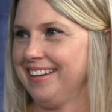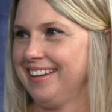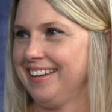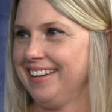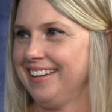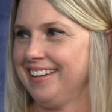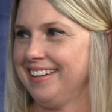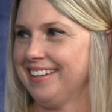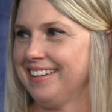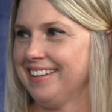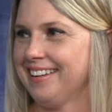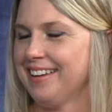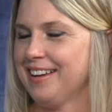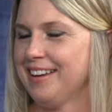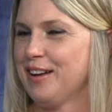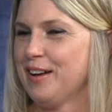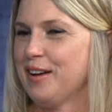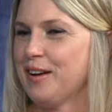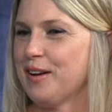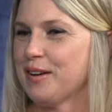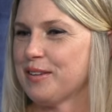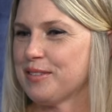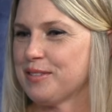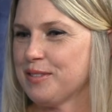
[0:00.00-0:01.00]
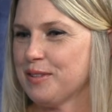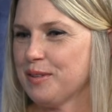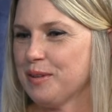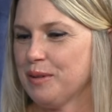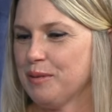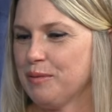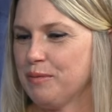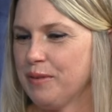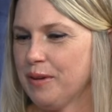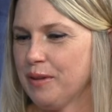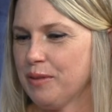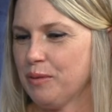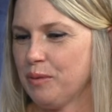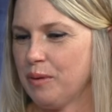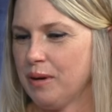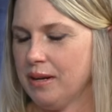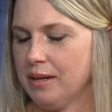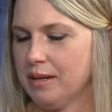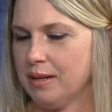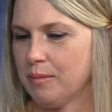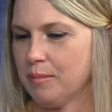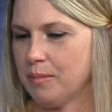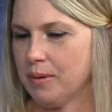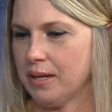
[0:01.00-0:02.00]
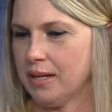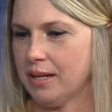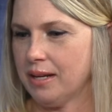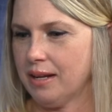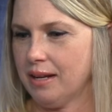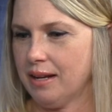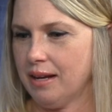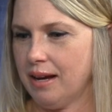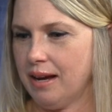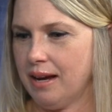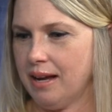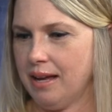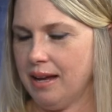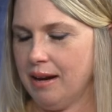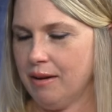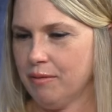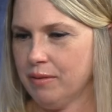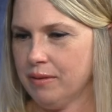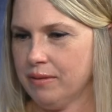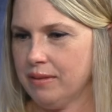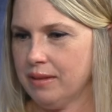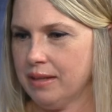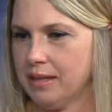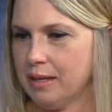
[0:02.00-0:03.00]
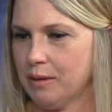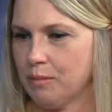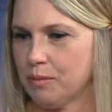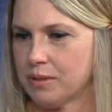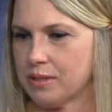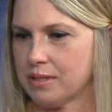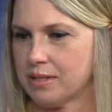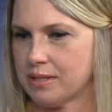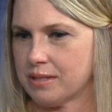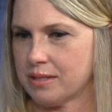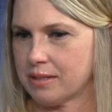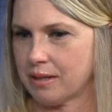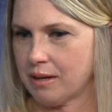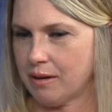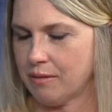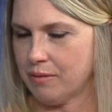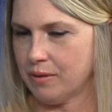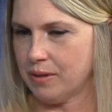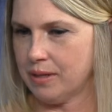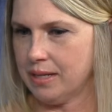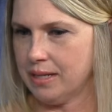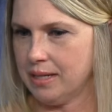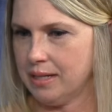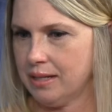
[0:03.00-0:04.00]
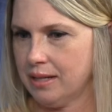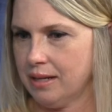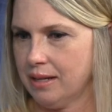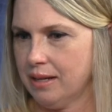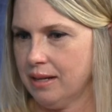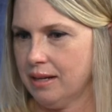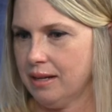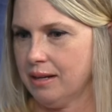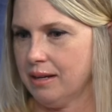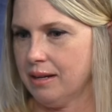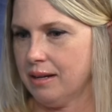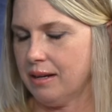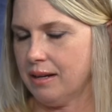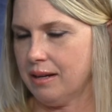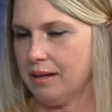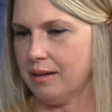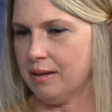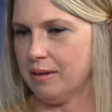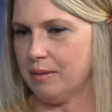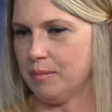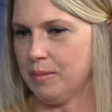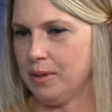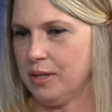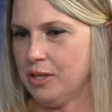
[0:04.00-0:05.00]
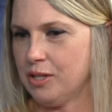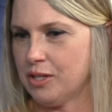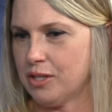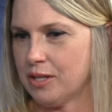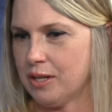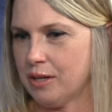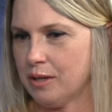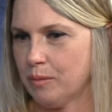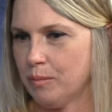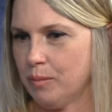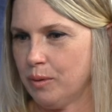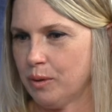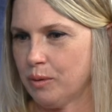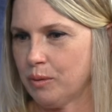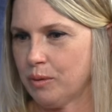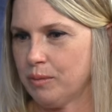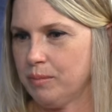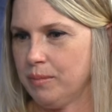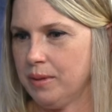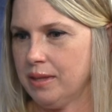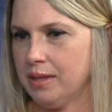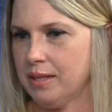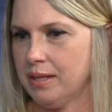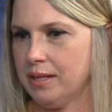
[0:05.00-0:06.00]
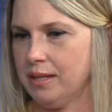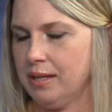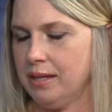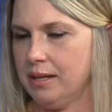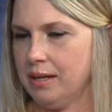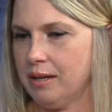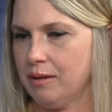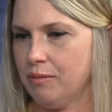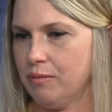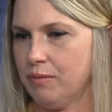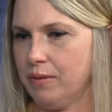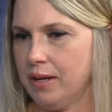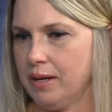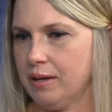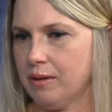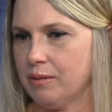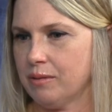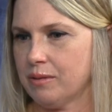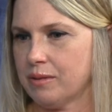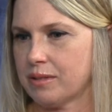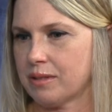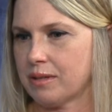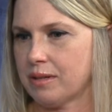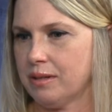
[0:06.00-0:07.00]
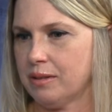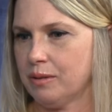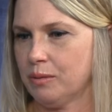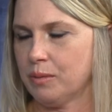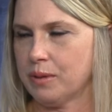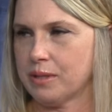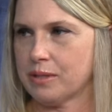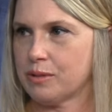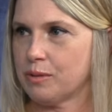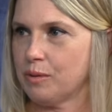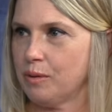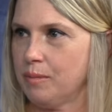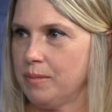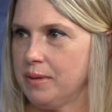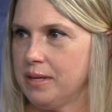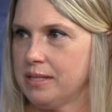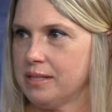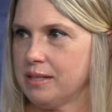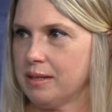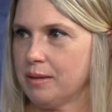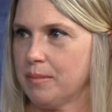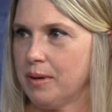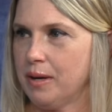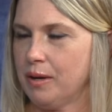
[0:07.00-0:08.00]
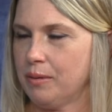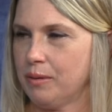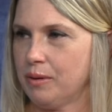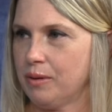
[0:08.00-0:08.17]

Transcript: and so it felt threatening. But uh, everything he was discovering, um, he shared a book with me that he had found called "What's So Amazing About